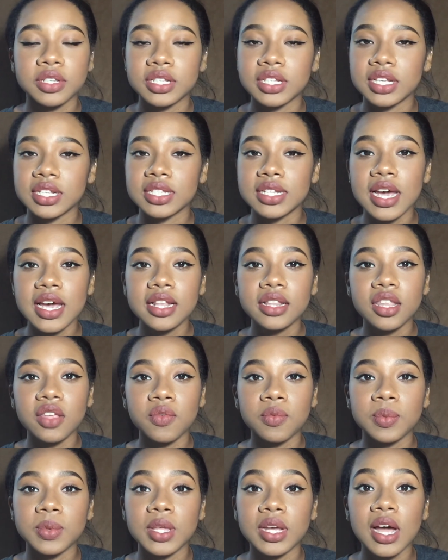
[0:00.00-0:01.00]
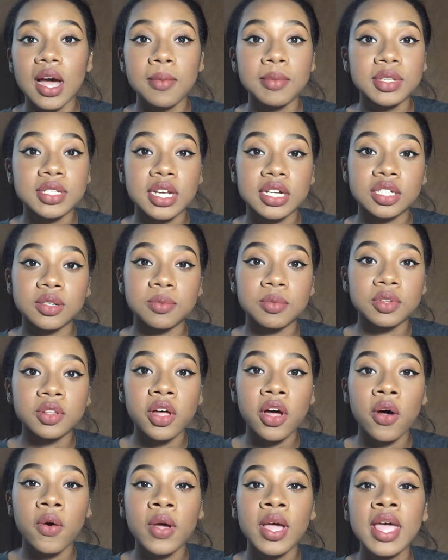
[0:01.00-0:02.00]
discontent, leave them in the comment section
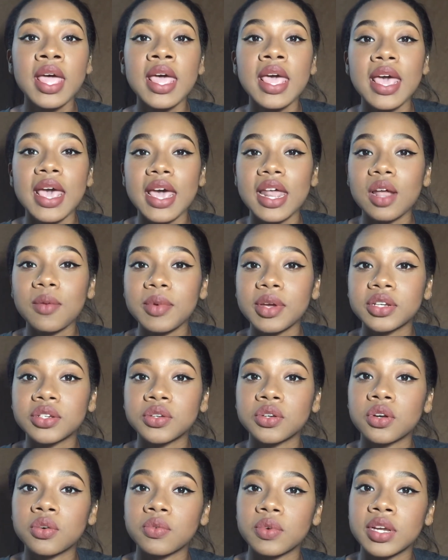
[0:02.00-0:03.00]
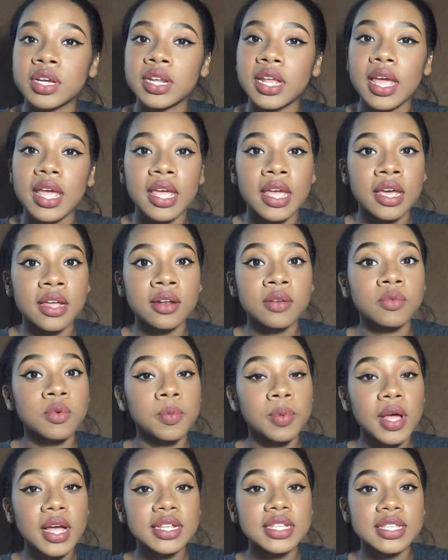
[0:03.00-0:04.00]
below, and I'll make sure to read and
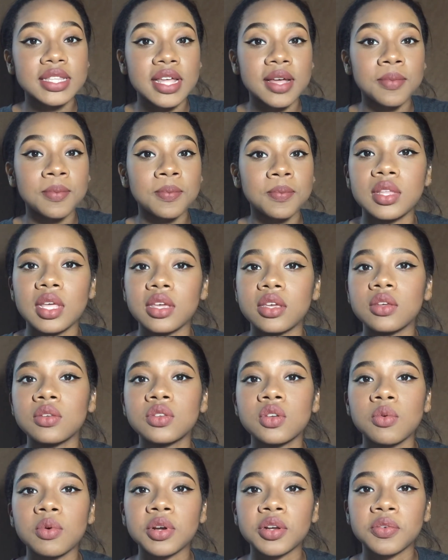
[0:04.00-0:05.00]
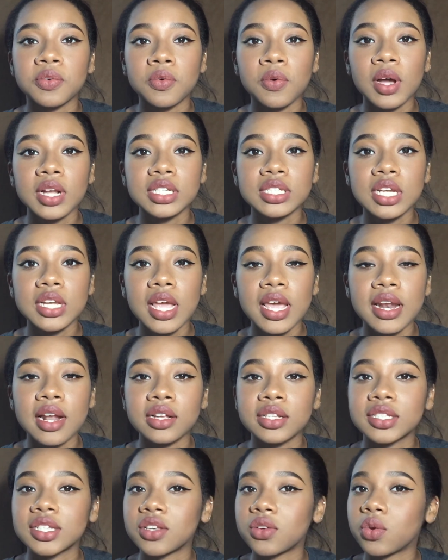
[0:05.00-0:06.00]
reply to them. Thank you so much for watching, and
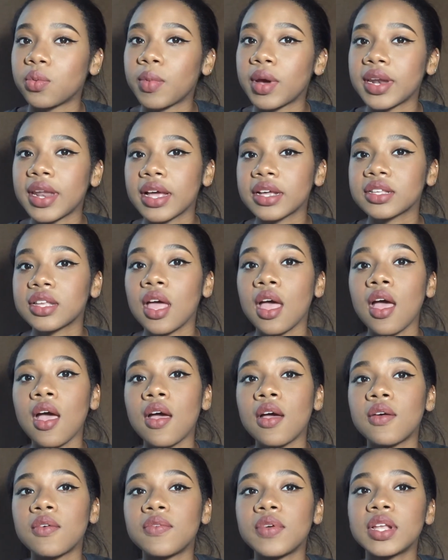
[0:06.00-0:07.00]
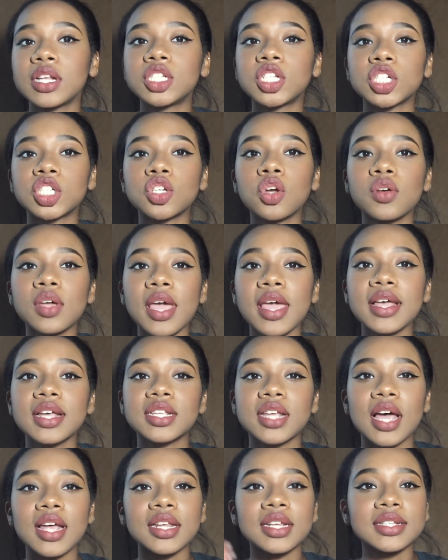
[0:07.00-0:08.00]
I'll see you in my next video. Just joking,
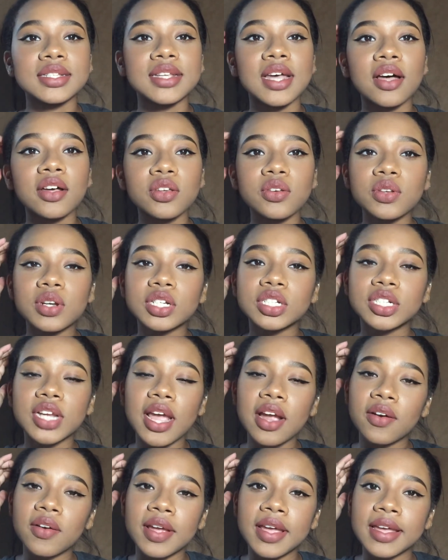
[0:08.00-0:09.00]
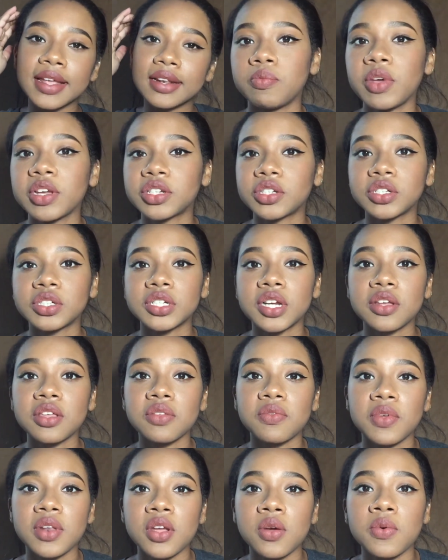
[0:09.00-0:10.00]
because I didn't tell you to share it. Make sure you share
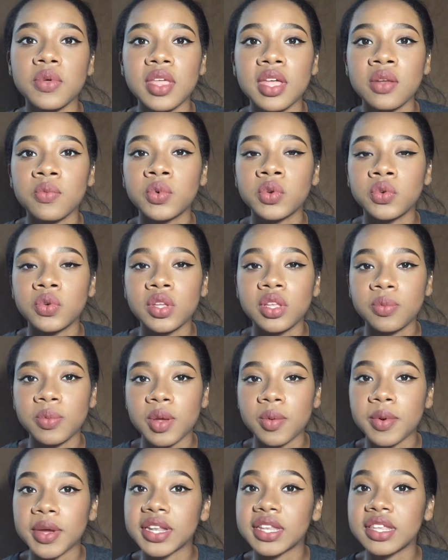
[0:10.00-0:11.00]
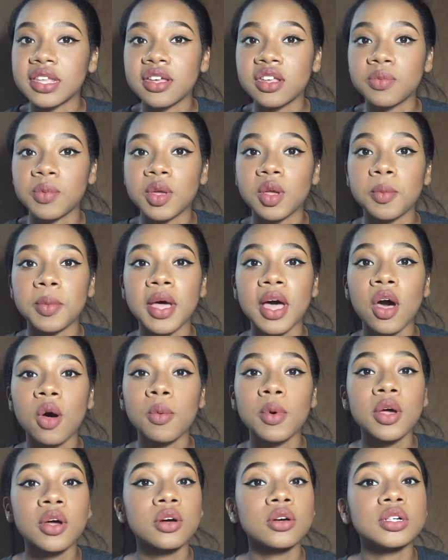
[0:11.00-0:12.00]
this video with anyone who needs makeup ideas, makeup
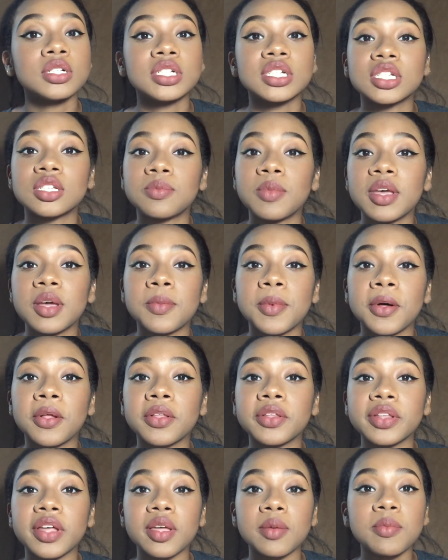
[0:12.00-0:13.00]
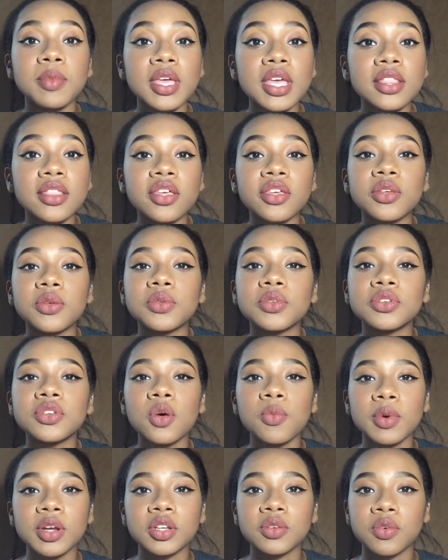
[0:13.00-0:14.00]
help, or is just a makeup holic like me. Thank you
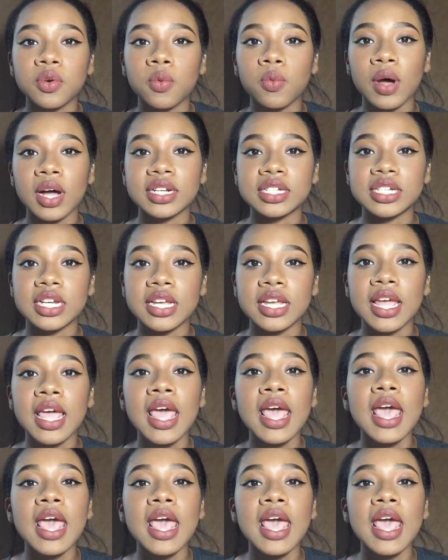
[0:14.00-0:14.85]
so much for watching,